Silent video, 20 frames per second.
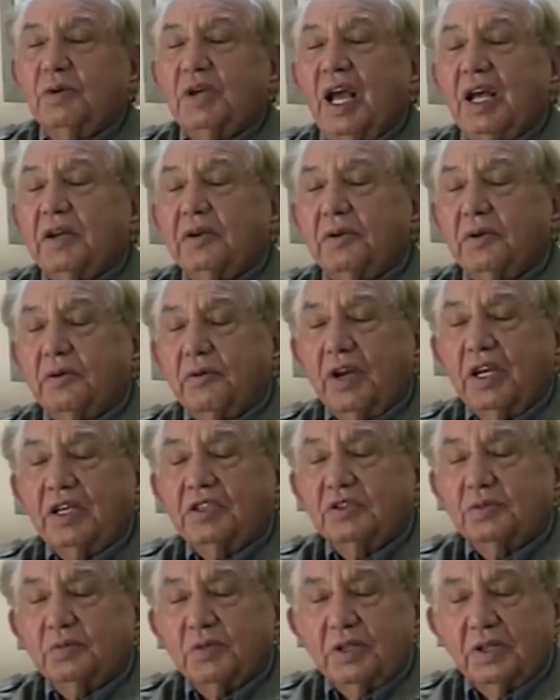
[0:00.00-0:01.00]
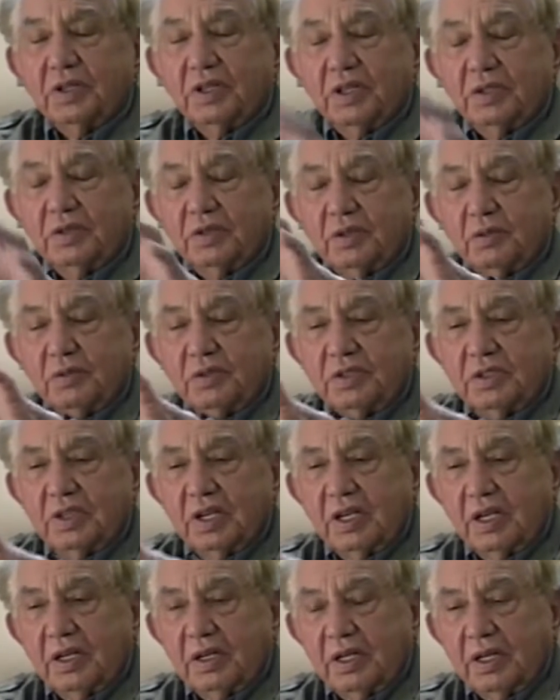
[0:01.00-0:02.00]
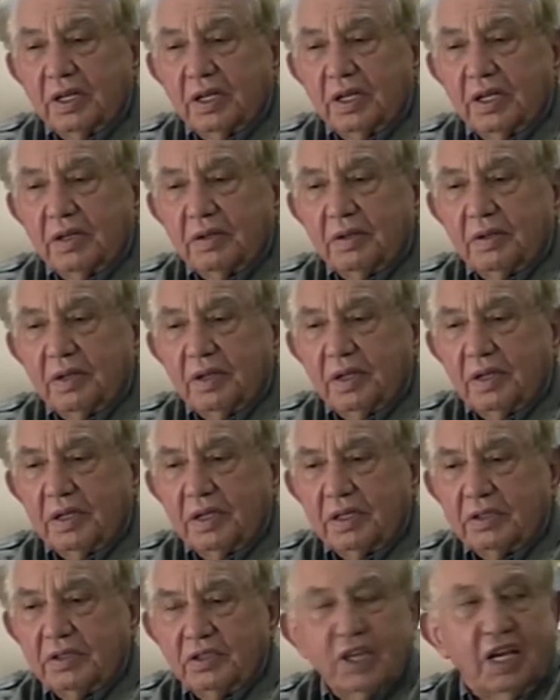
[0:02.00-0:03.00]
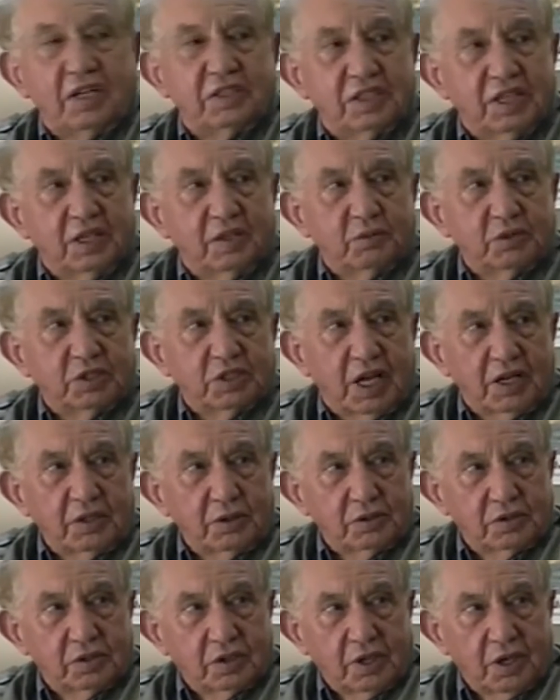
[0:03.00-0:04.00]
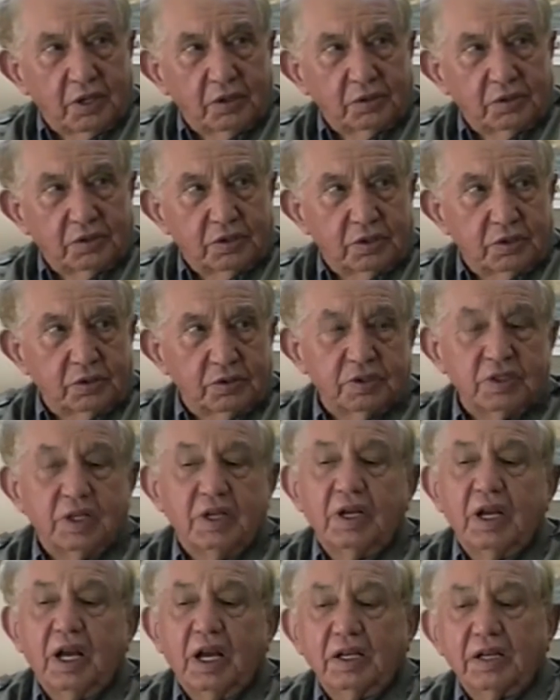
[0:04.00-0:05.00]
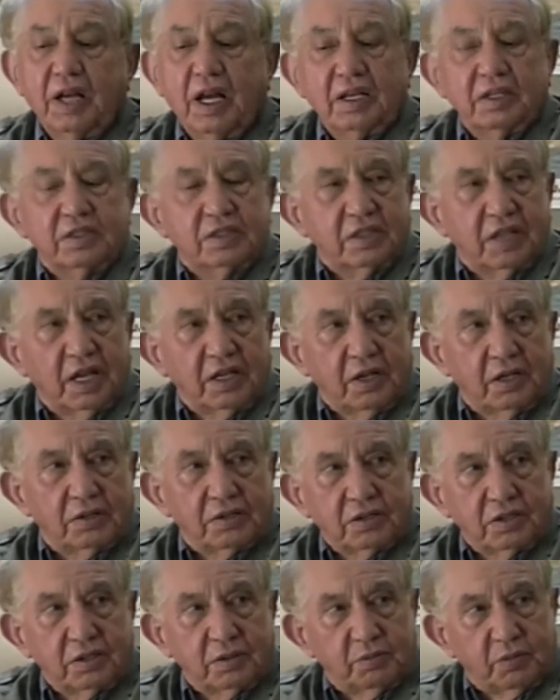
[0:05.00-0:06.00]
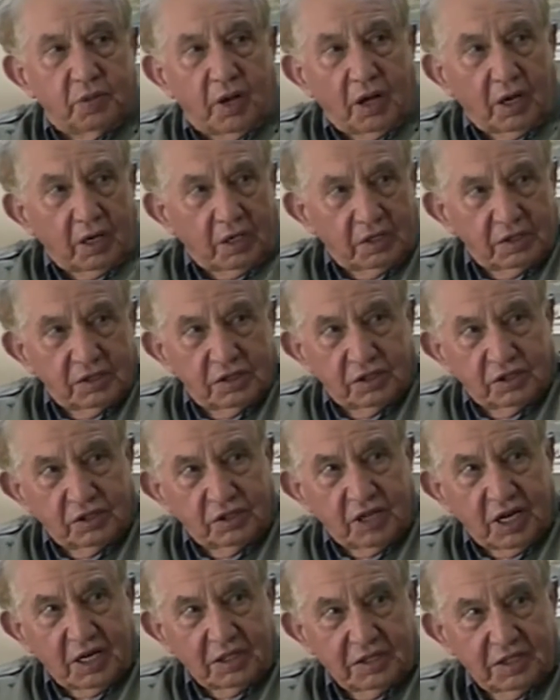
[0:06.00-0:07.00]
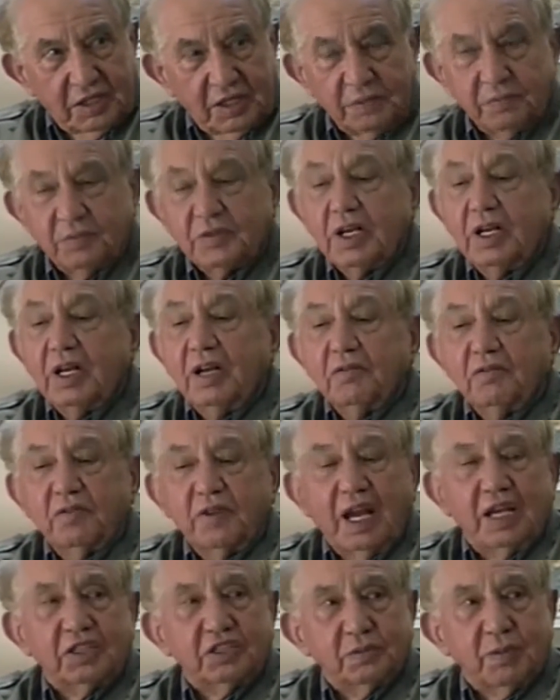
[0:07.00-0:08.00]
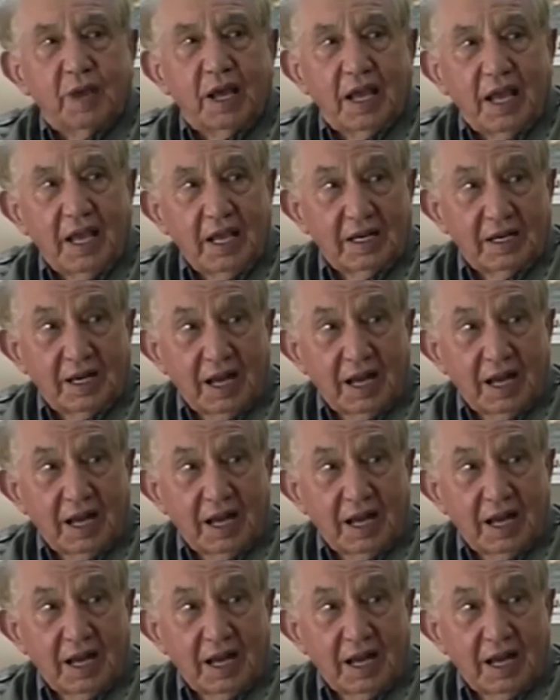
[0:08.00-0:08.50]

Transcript: And we had an arrangement that there was a jetty which I used to go to, and I'd get onto the park at this jetty, flash my